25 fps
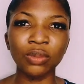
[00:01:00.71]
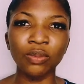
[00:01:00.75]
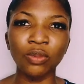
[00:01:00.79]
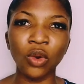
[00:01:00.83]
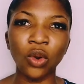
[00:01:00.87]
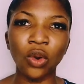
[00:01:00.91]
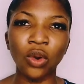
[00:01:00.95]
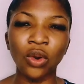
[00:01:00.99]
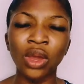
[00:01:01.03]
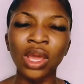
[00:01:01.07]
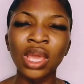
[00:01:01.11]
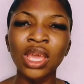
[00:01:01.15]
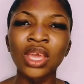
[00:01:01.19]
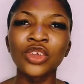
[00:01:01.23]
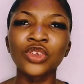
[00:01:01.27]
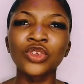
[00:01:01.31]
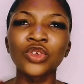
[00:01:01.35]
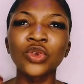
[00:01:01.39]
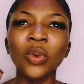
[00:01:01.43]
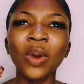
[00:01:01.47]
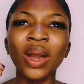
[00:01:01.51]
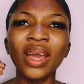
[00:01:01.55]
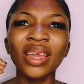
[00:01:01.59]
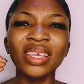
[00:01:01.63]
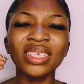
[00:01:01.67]
more.
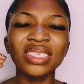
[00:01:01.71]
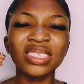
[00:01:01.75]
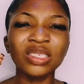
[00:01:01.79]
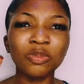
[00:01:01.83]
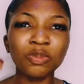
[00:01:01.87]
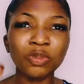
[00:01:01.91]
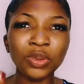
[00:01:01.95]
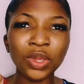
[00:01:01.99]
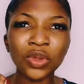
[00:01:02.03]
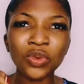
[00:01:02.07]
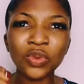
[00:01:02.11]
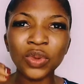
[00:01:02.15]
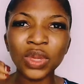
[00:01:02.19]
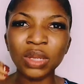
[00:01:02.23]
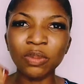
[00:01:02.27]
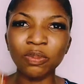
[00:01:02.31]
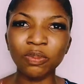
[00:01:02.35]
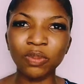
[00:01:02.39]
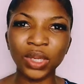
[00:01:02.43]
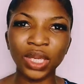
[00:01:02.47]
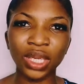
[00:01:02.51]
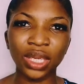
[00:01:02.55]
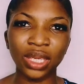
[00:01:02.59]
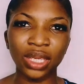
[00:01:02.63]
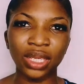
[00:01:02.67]
You are a spirit
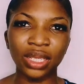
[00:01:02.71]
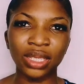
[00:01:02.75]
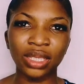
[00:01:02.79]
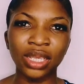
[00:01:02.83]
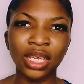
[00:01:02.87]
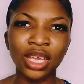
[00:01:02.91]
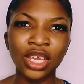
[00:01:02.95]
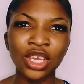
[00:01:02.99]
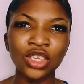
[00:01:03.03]
being.